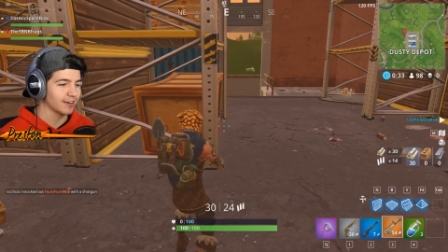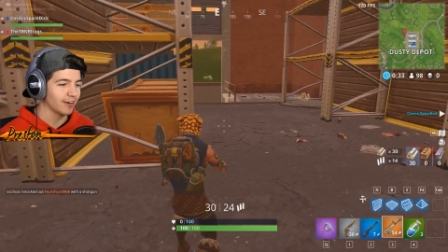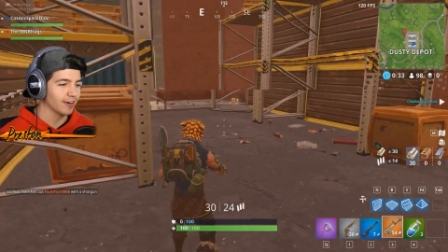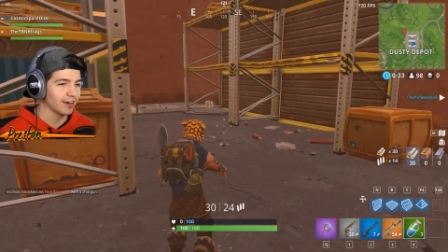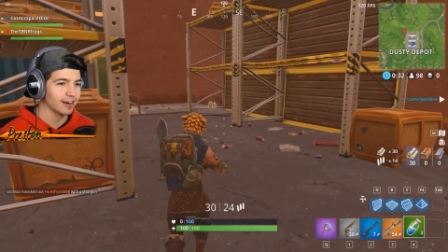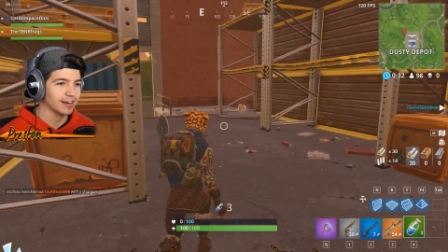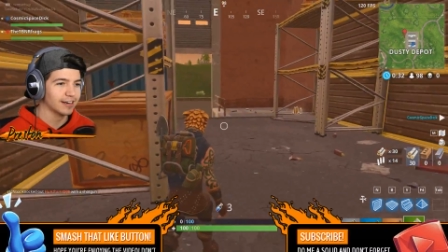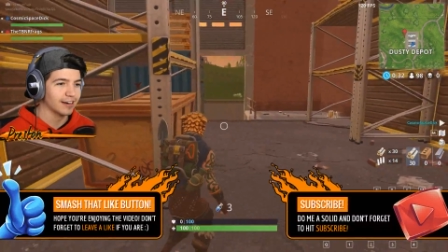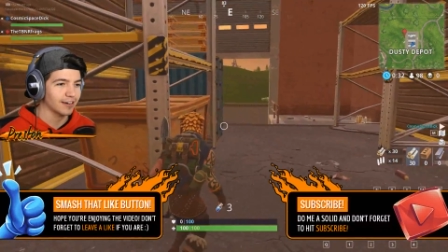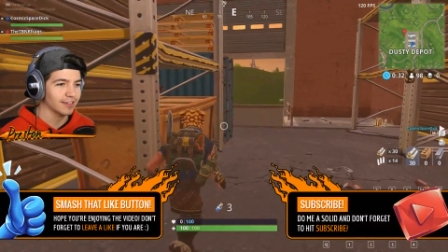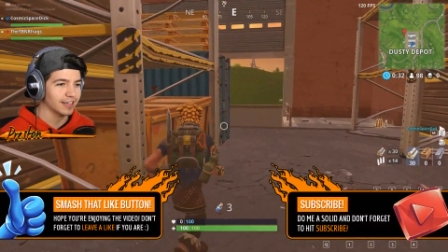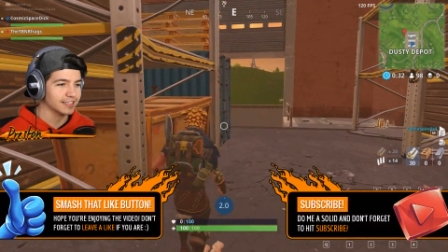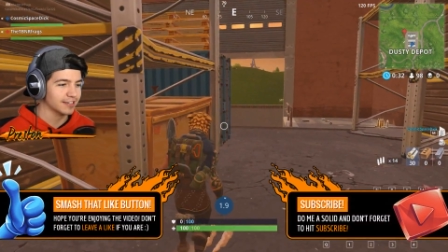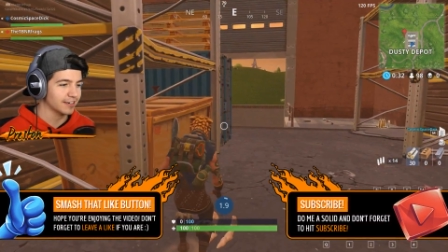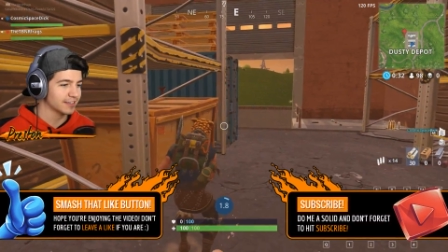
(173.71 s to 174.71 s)
Scar, or
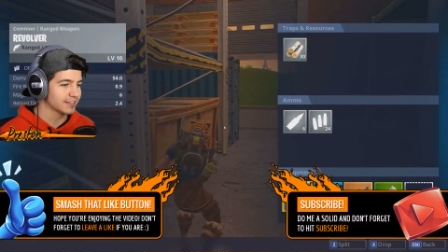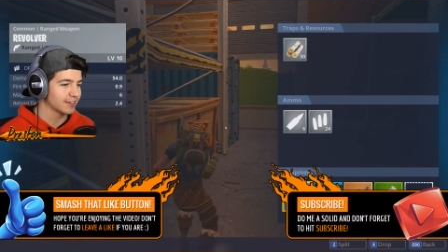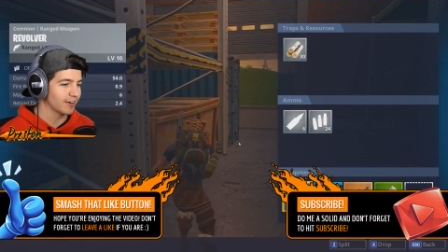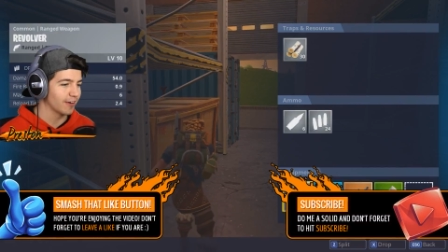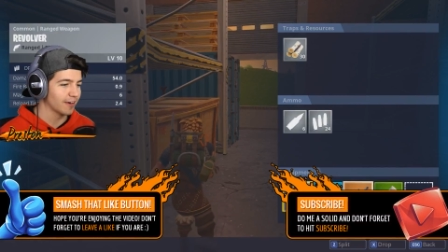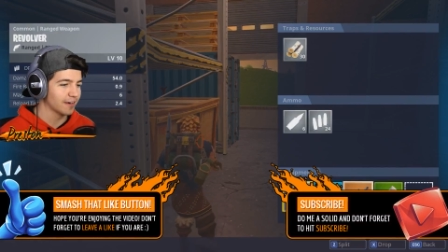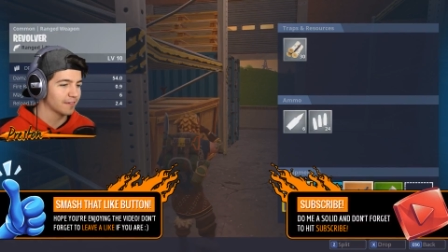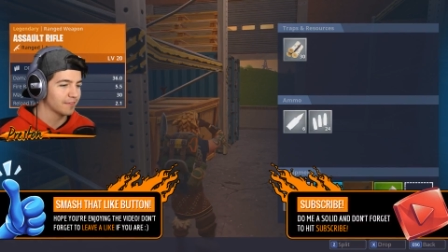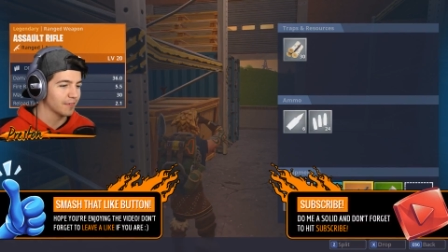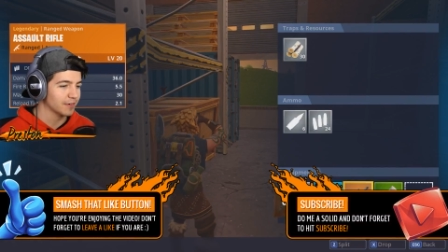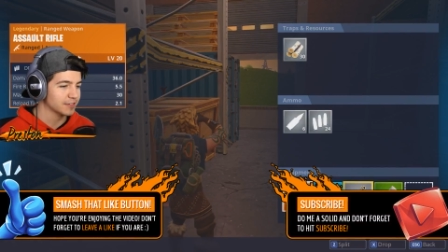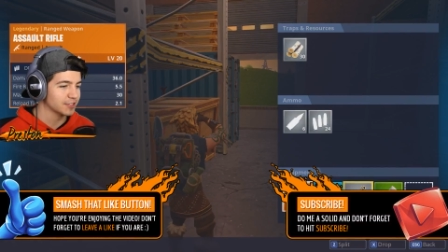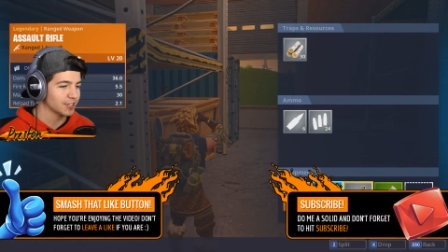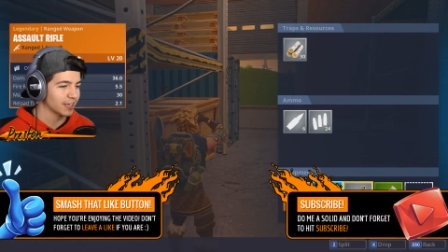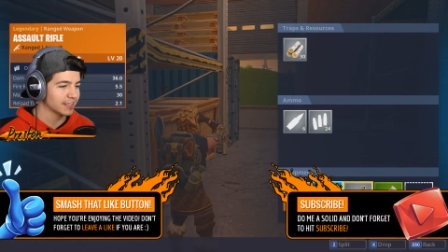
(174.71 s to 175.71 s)
Legendary Scar,
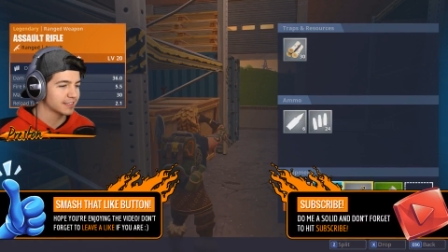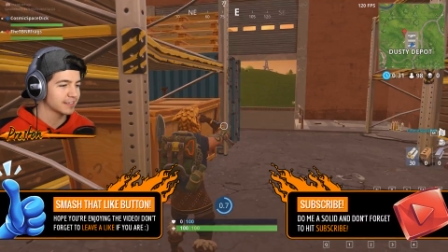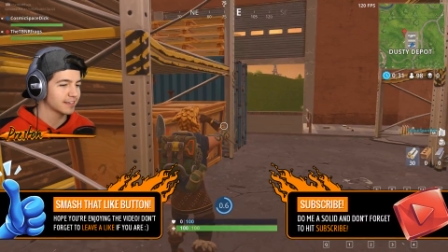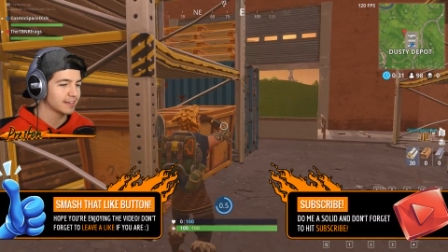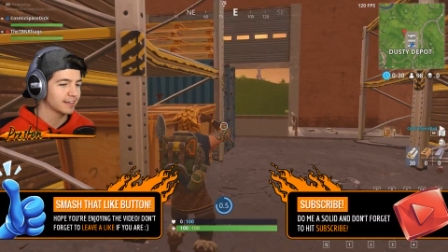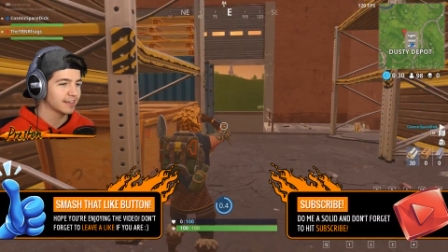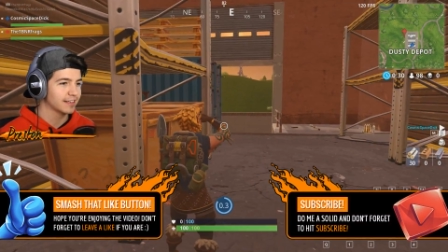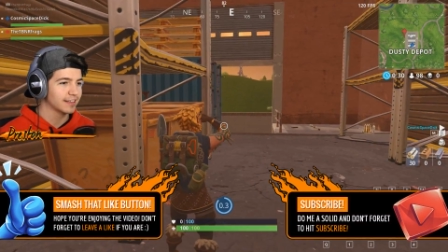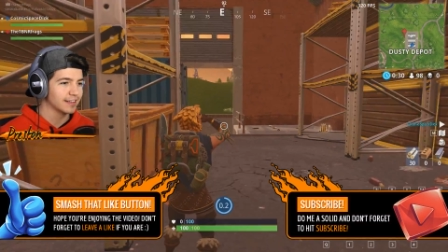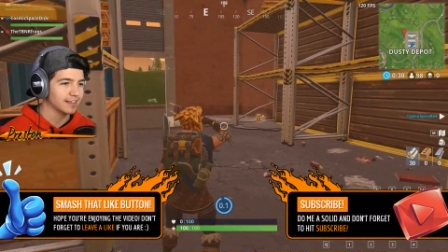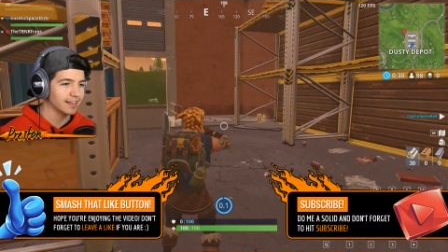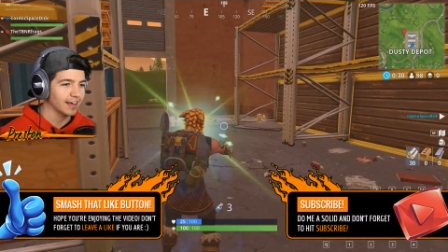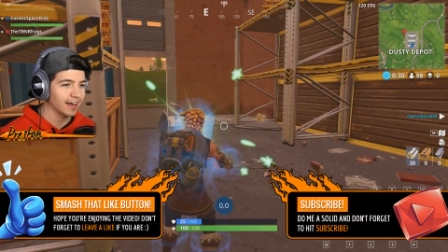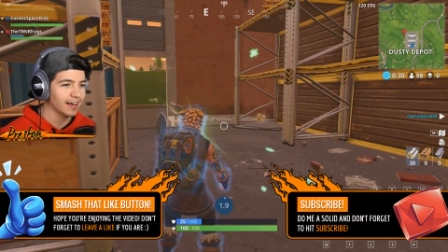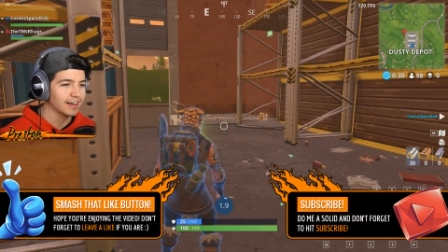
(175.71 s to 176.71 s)
first chest. Are you serious?
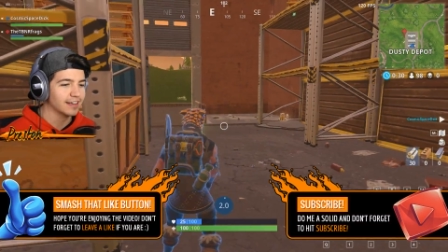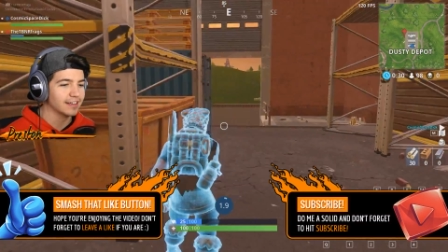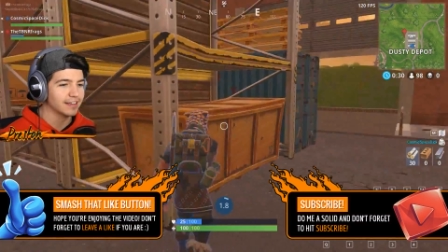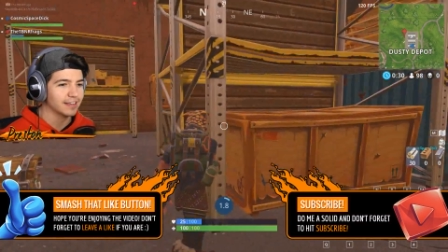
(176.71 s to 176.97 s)
Yeah.